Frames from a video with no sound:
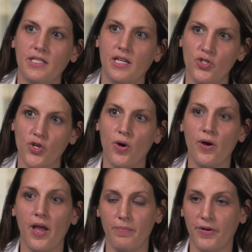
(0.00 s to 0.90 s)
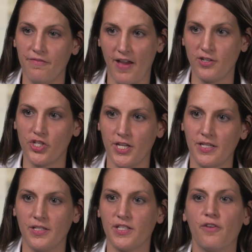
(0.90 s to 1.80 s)
Control and
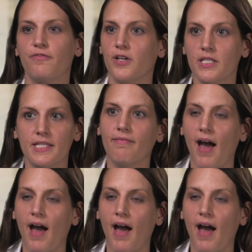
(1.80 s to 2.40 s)
Prevention is our first